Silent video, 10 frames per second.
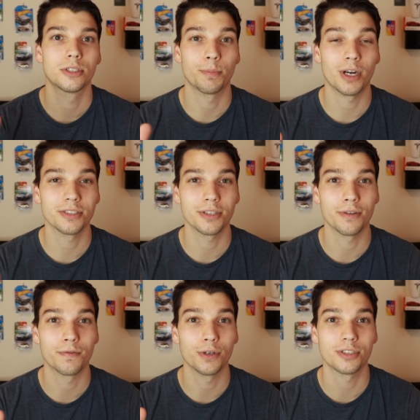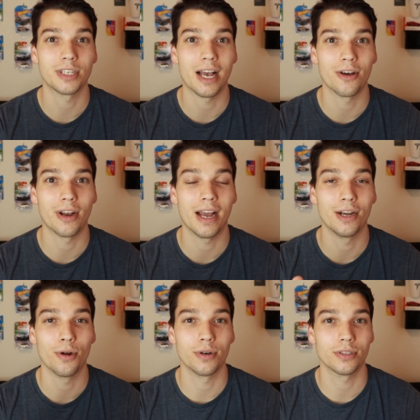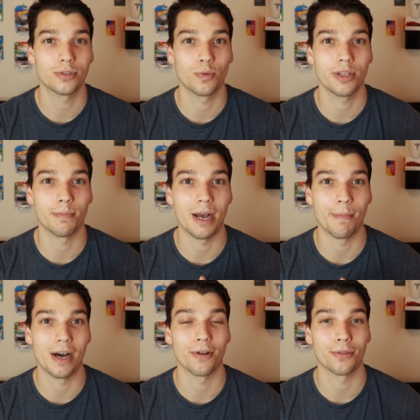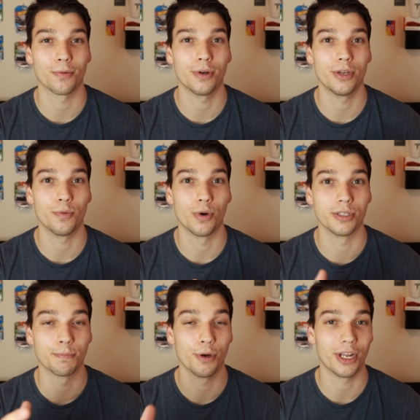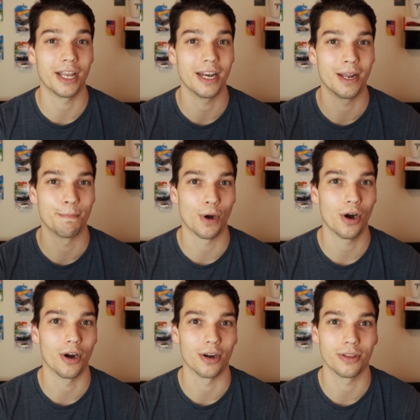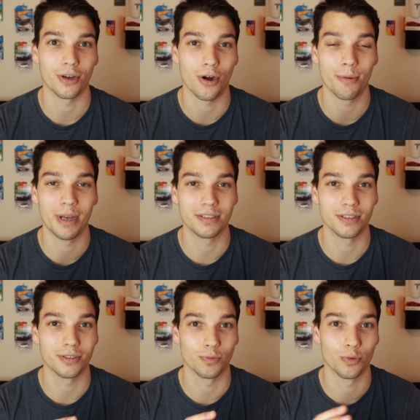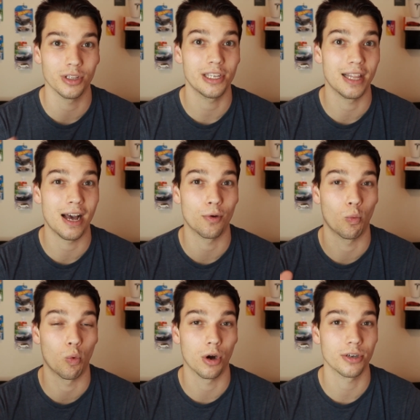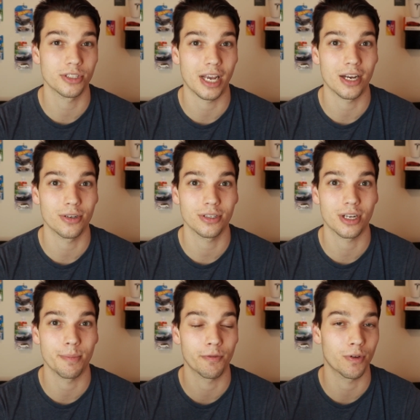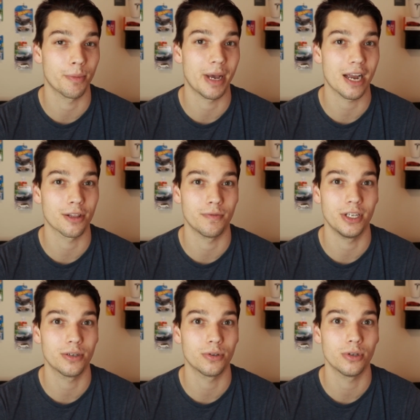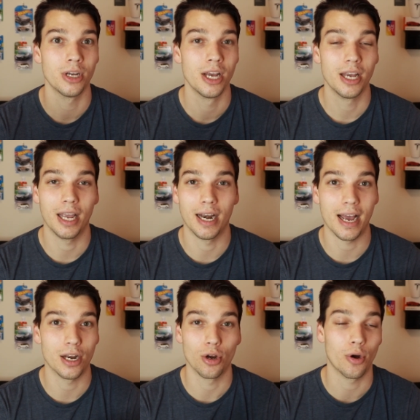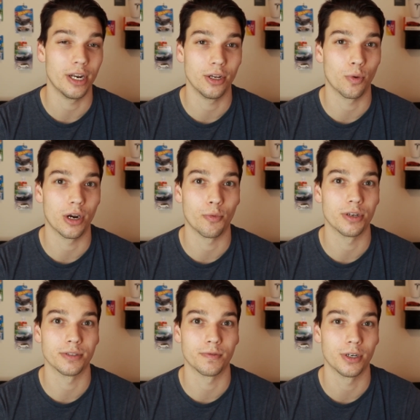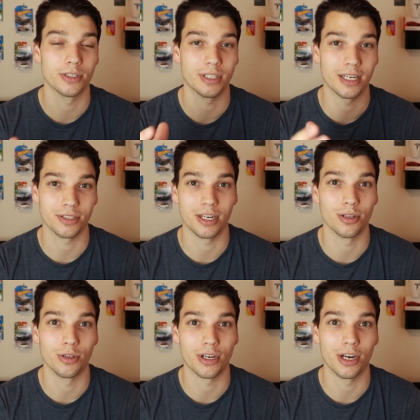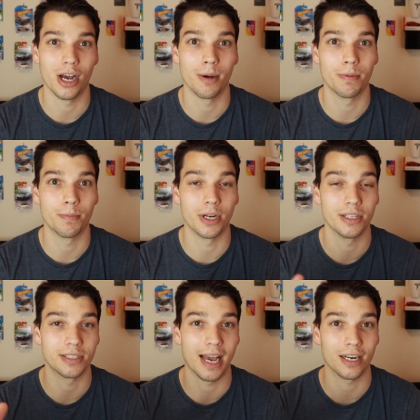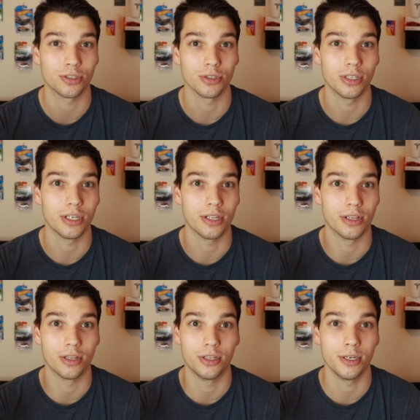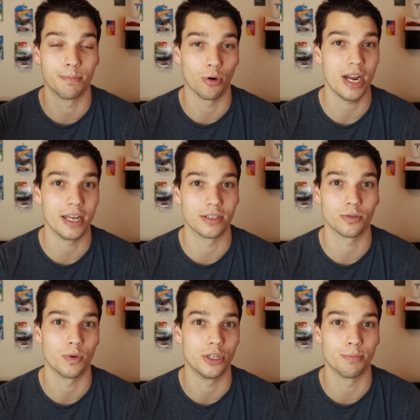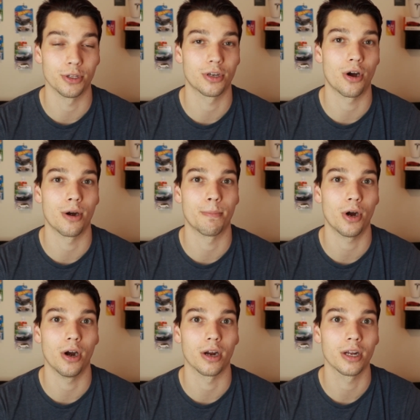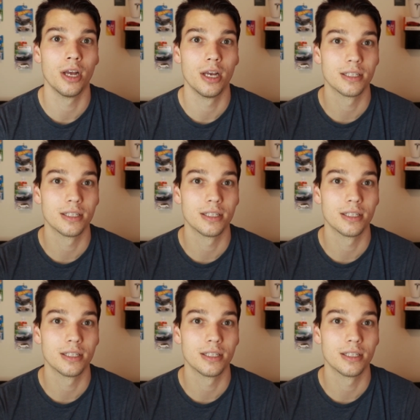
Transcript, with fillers: Surprisingly, the first sound I noticed with my Model 3 was putting it in park. The car makes this really loud whir sound coming from the back of the vehicle, and I had no idea what it was at first. I actually had to look it up, but it's actually the brakes when you put the car in park,